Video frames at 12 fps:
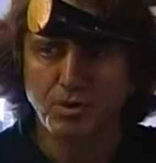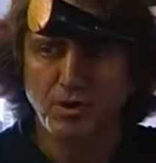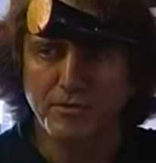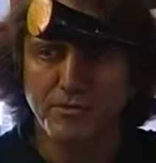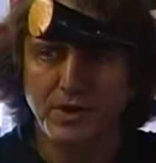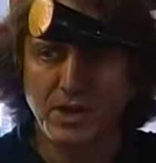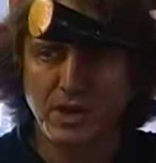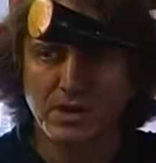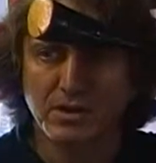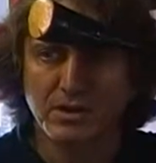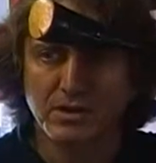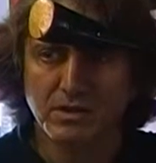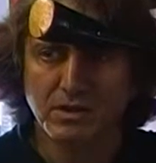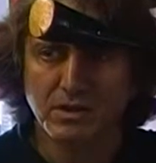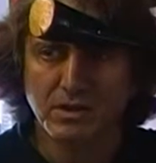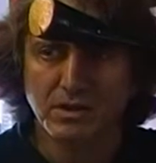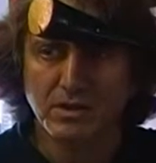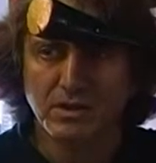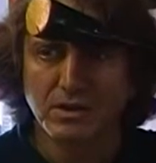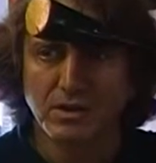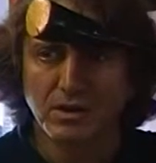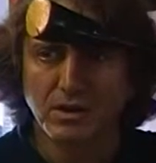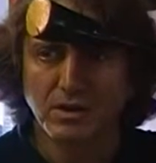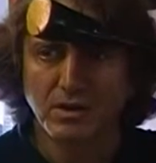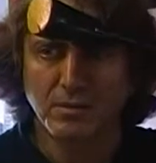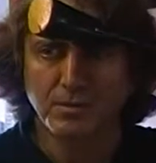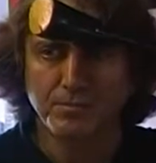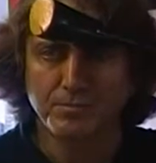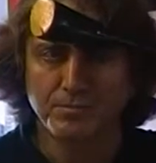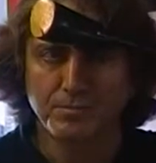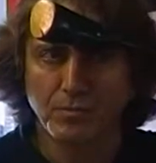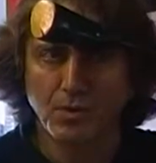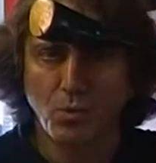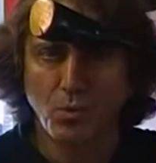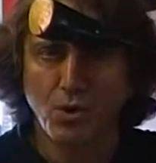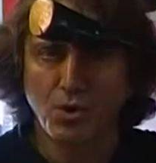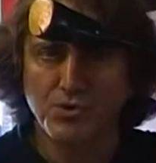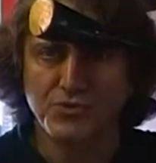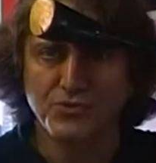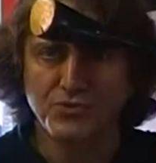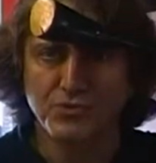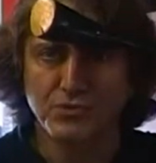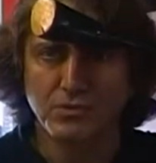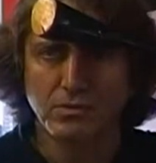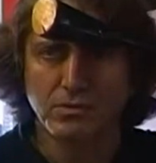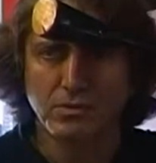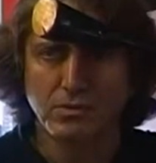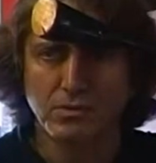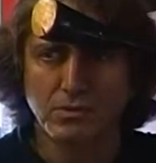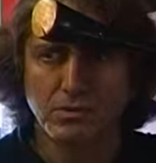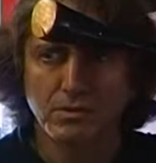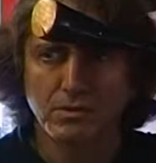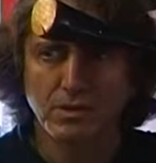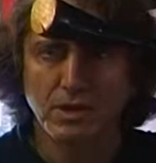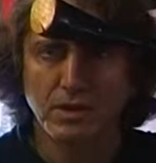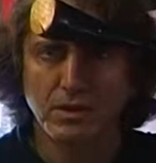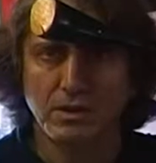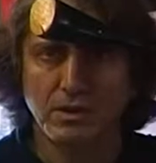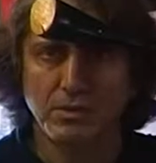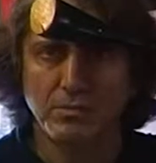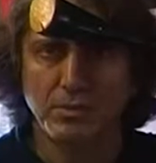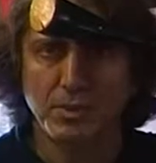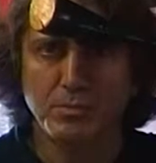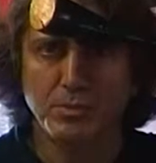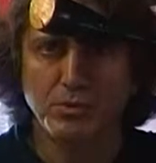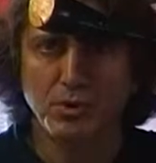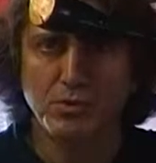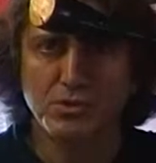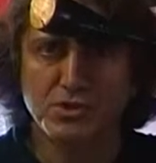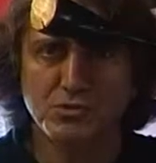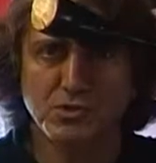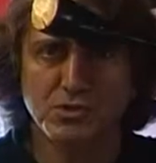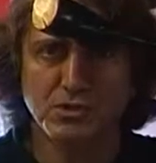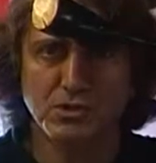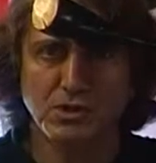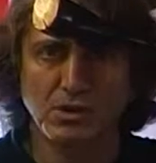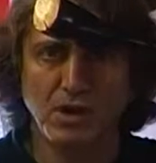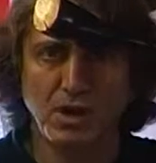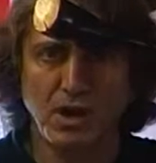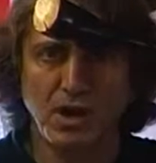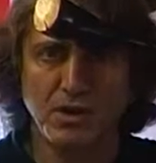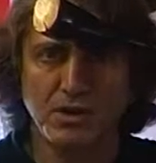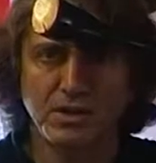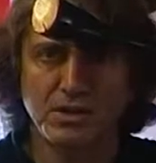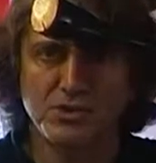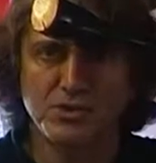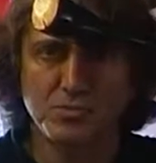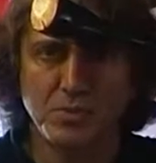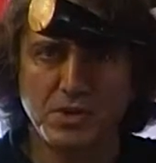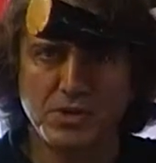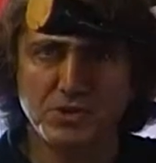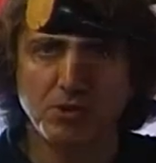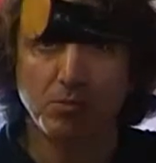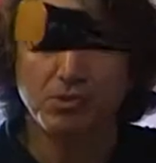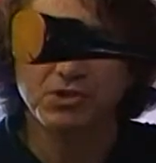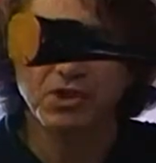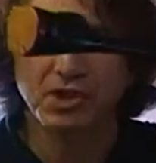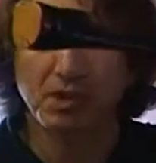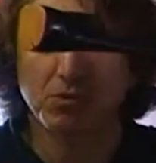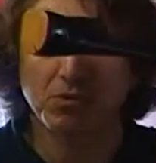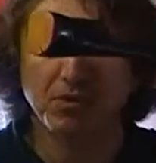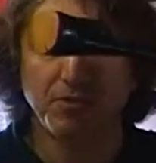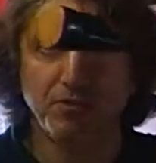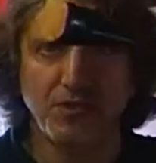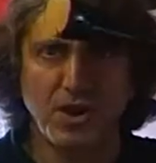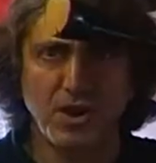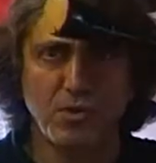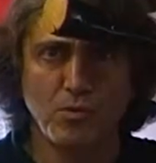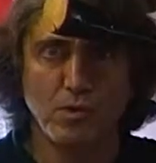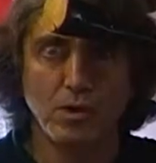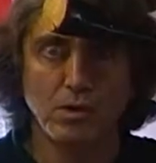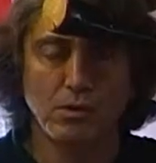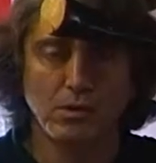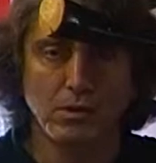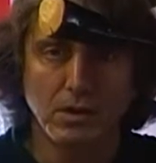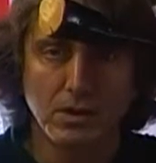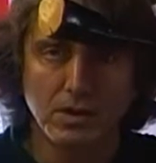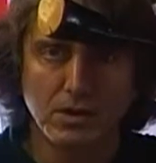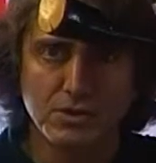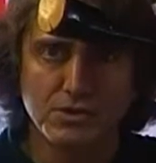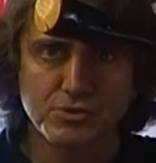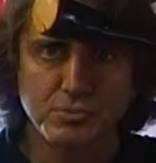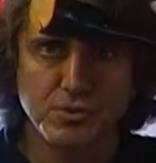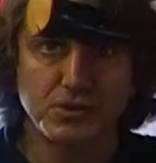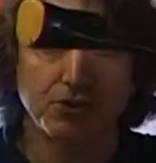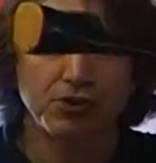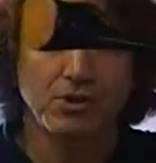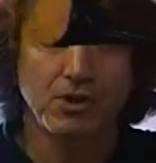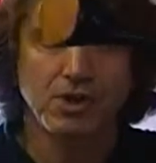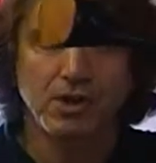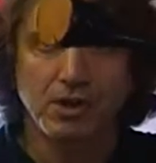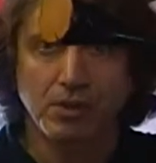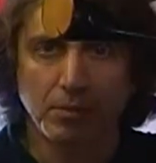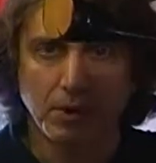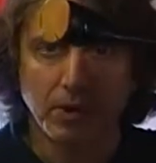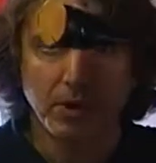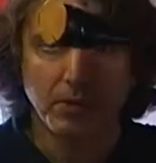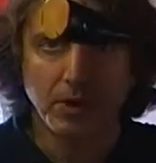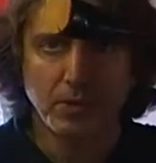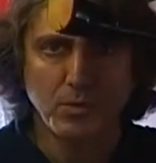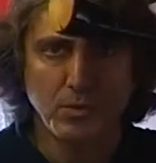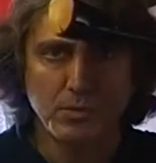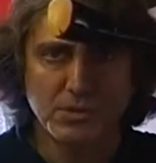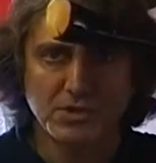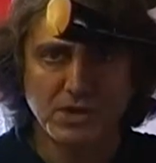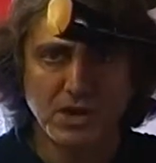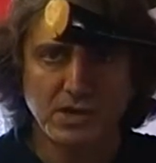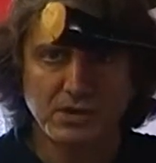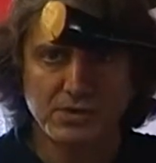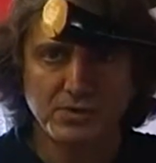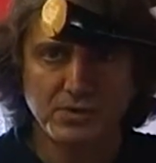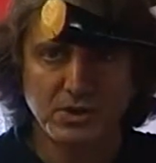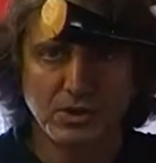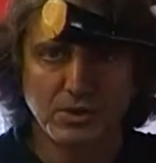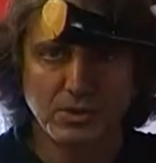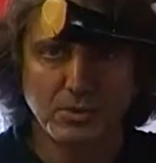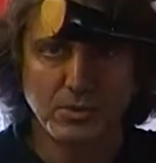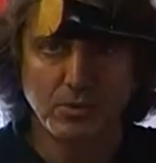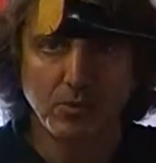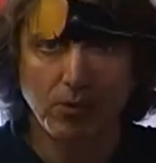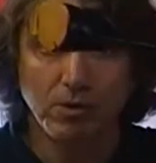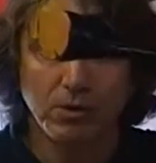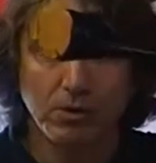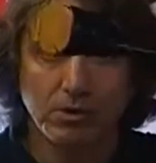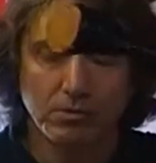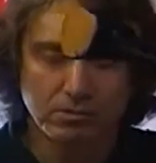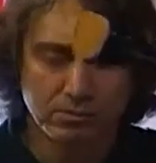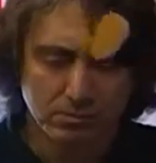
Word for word: prophetic um, words that people noticed was a little odd in his speech, almost like it was a farewell speech. But anyway, a moment of silence for the ultimate warrior.